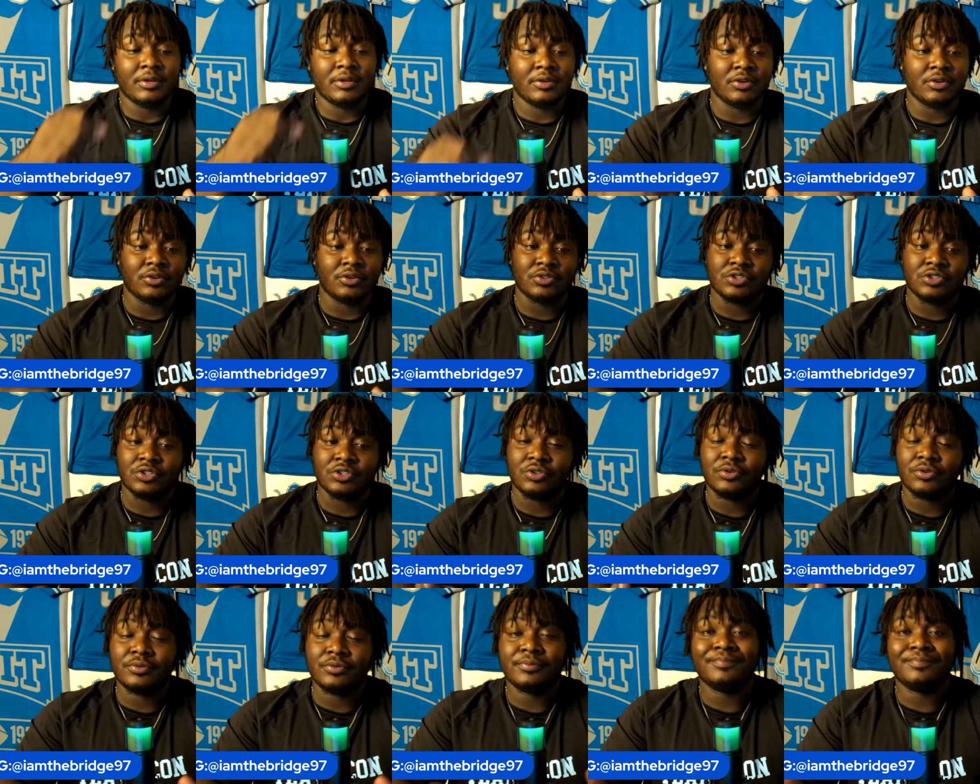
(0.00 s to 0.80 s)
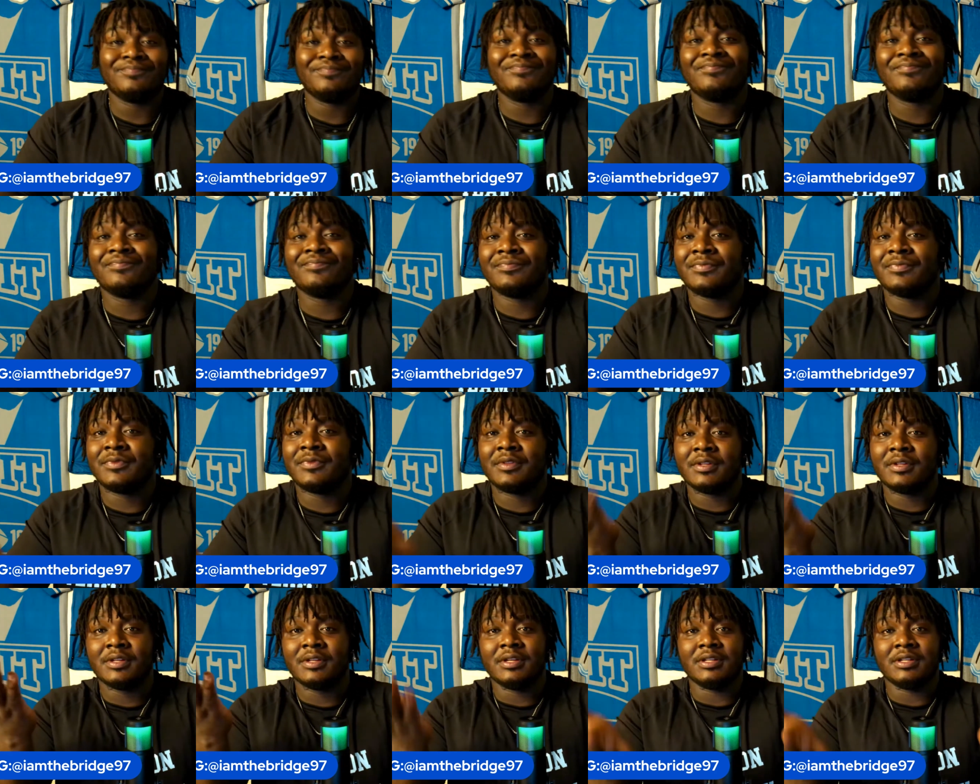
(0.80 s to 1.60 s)
So
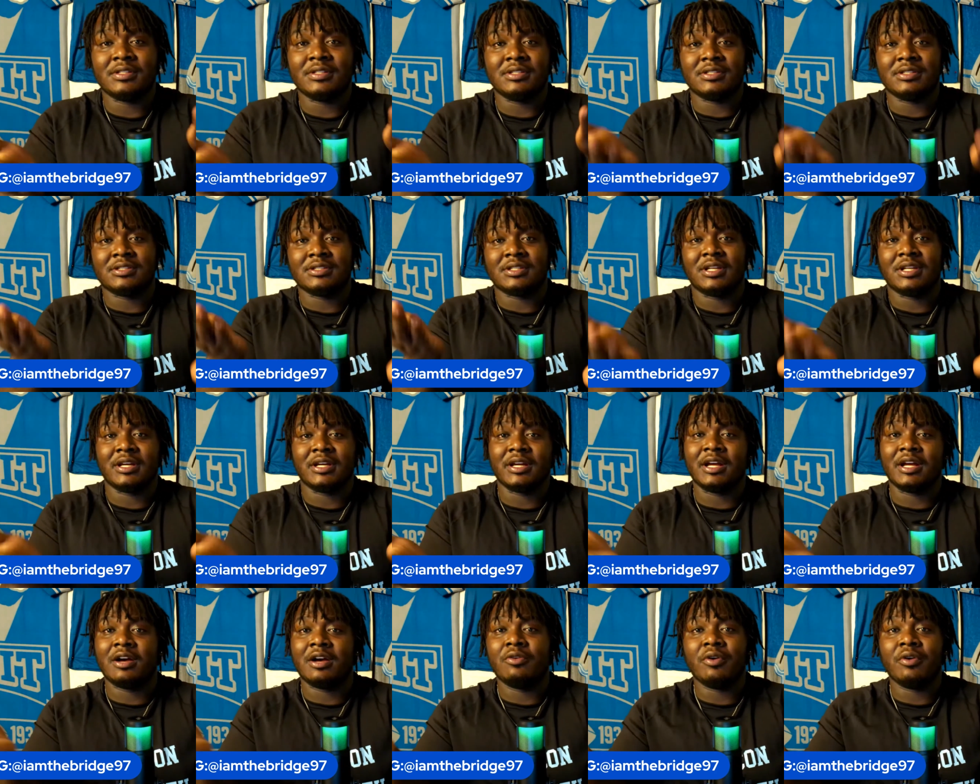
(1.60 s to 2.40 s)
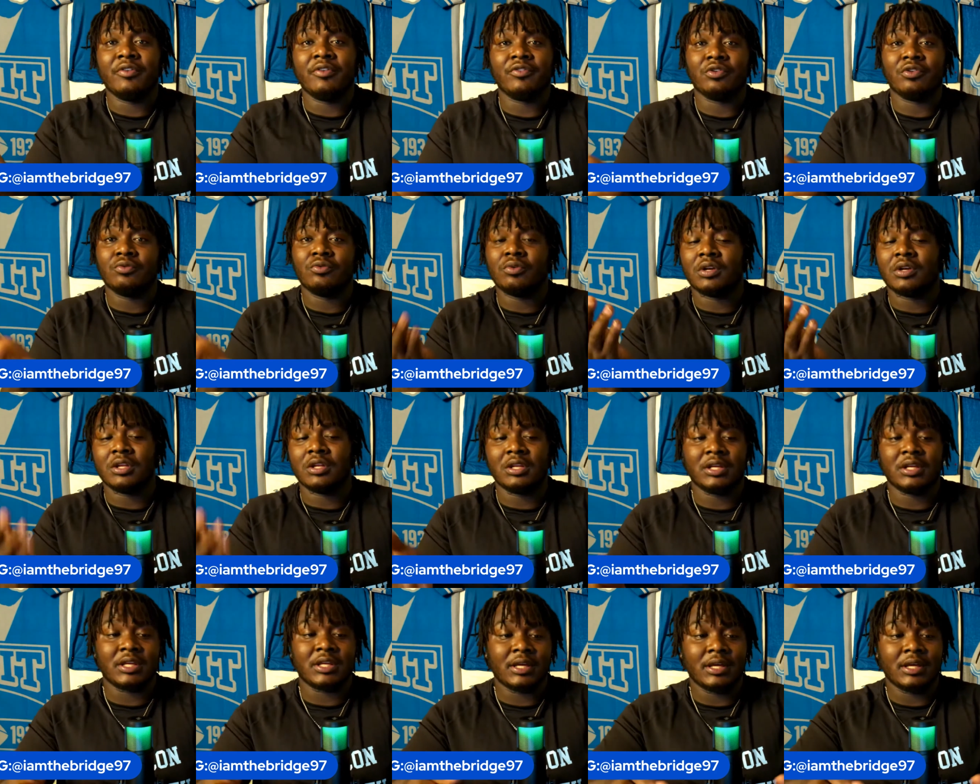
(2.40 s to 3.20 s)
it's just like however you want to
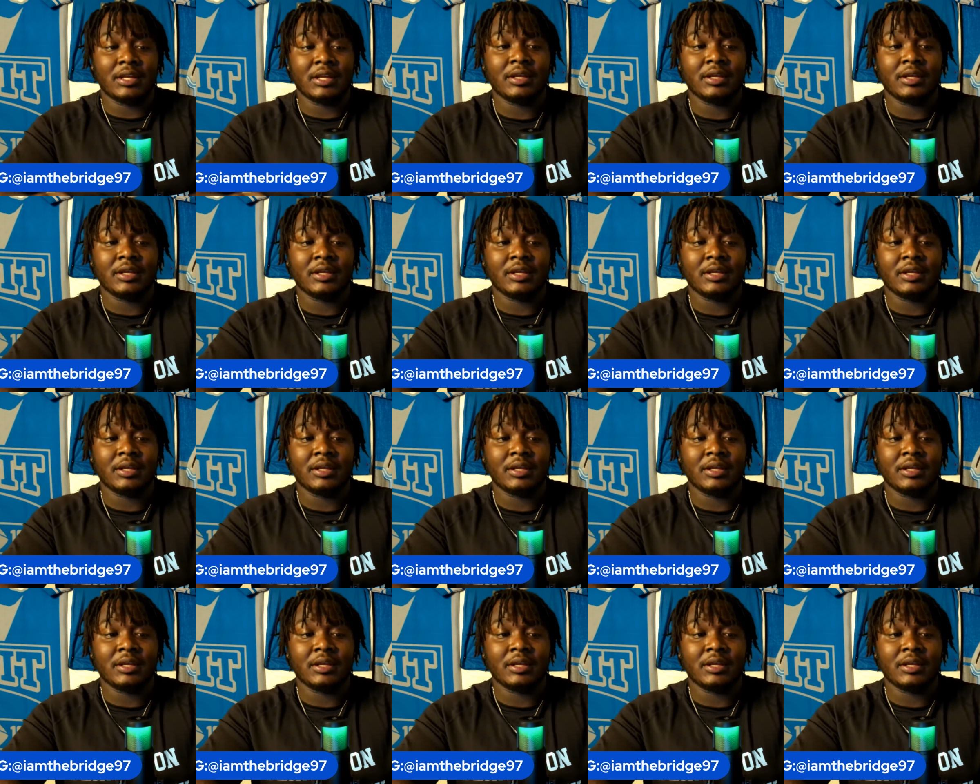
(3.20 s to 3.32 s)
look at it.